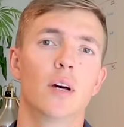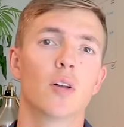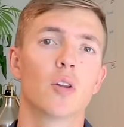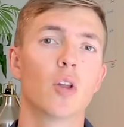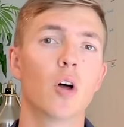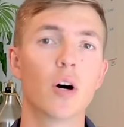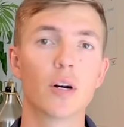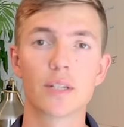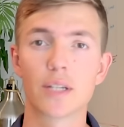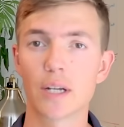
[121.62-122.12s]

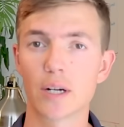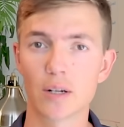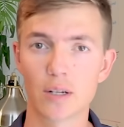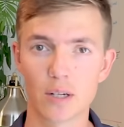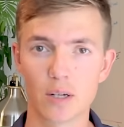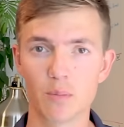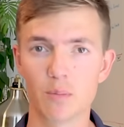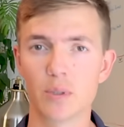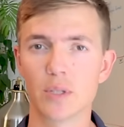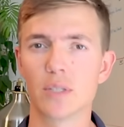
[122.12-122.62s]
lawn care
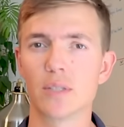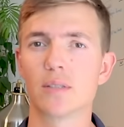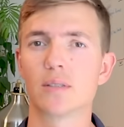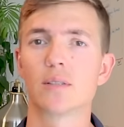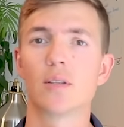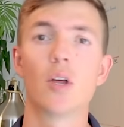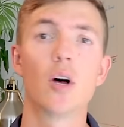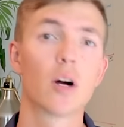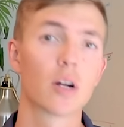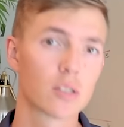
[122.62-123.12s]

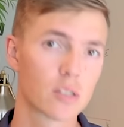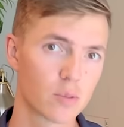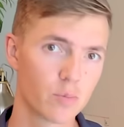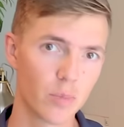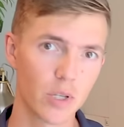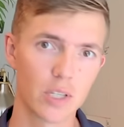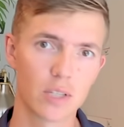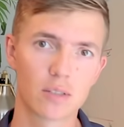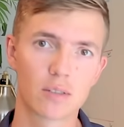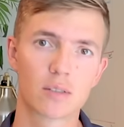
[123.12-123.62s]
companies,
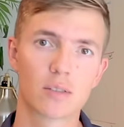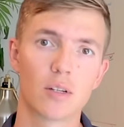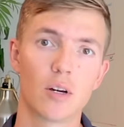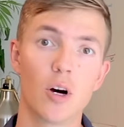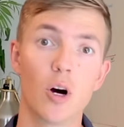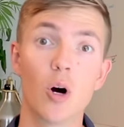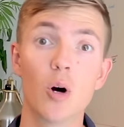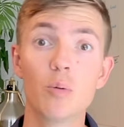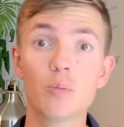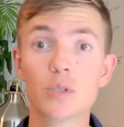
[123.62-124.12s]
locksmiths,
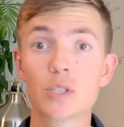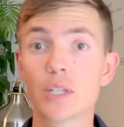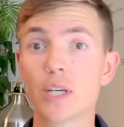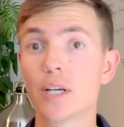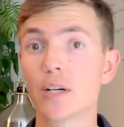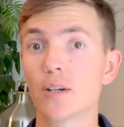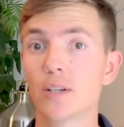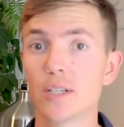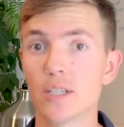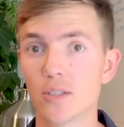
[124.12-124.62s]
home
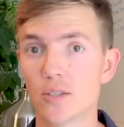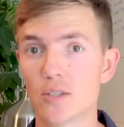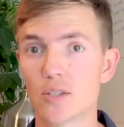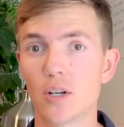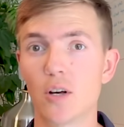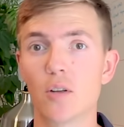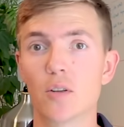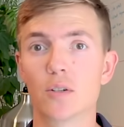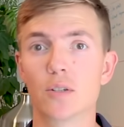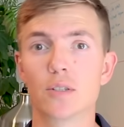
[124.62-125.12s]
security
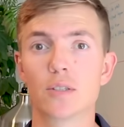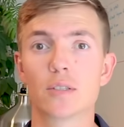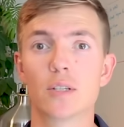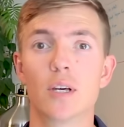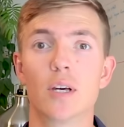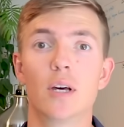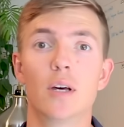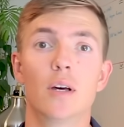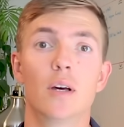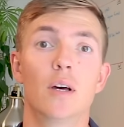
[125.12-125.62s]
installers,
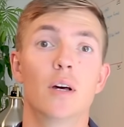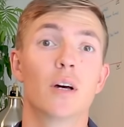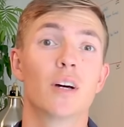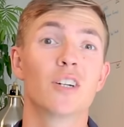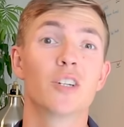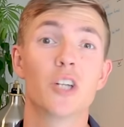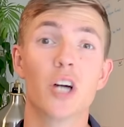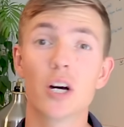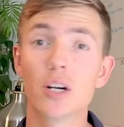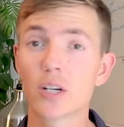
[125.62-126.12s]

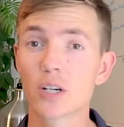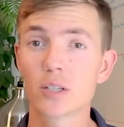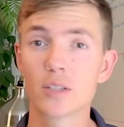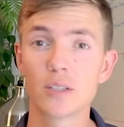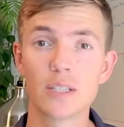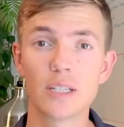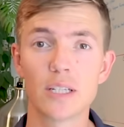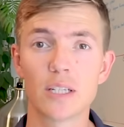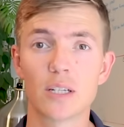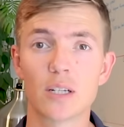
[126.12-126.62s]
gutter
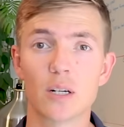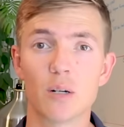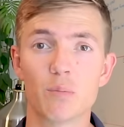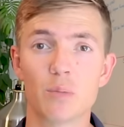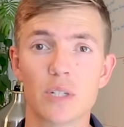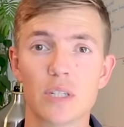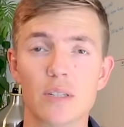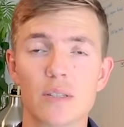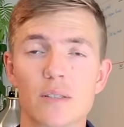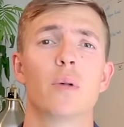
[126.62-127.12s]
cleaning
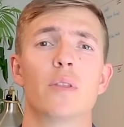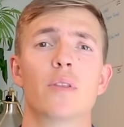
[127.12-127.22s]
companies.